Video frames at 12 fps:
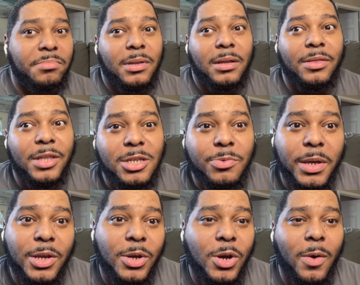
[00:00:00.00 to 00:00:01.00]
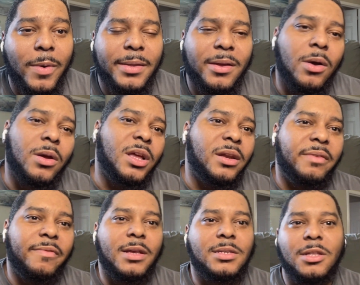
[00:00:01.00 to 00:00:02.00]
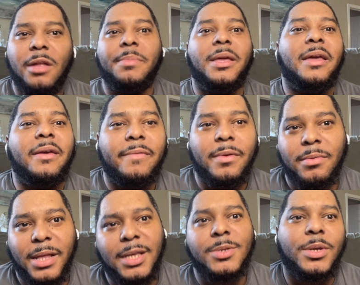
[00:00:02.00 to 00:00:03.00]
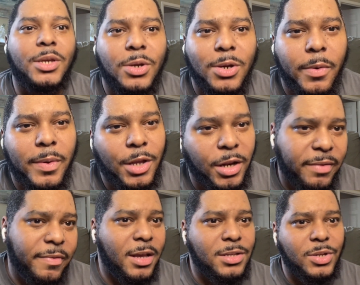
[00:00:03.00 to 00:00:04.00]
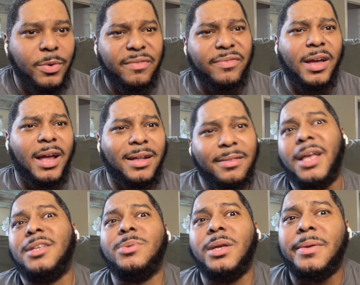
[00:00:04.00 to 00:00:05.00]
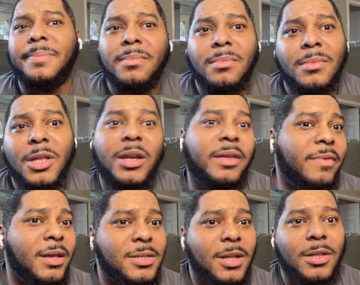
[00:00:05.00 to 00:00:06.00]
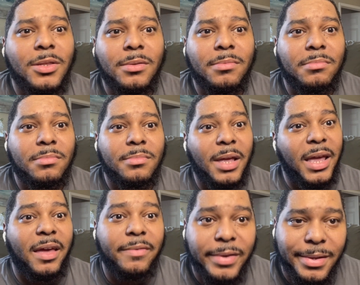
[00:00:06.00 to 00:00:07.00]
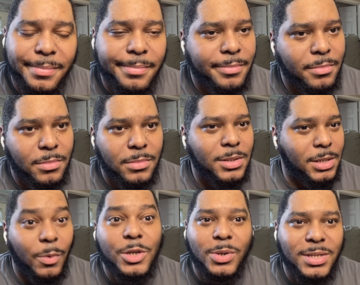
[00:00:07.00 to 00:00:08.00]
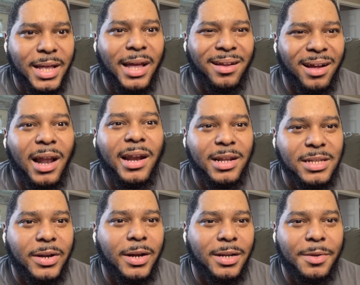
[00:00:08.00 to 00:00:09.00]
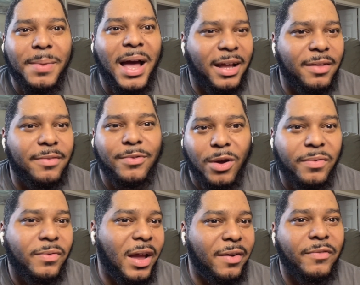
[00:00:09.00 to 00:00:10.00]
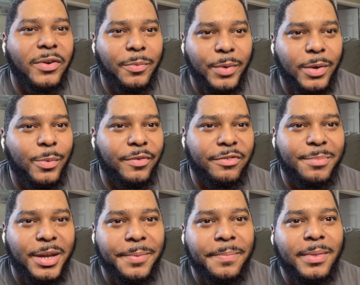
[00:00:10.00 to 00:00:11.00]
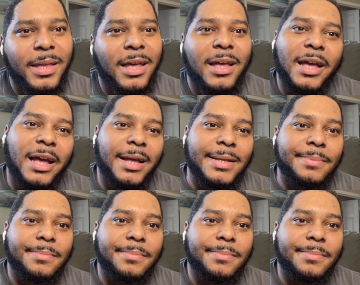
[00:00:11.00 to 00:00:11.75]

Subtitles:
this week you go in, oh, your liver is not behaving. Next week you go in, your liver is doing fine. Next week, your liver is not behaving, which was like literally back and forth every week with me. And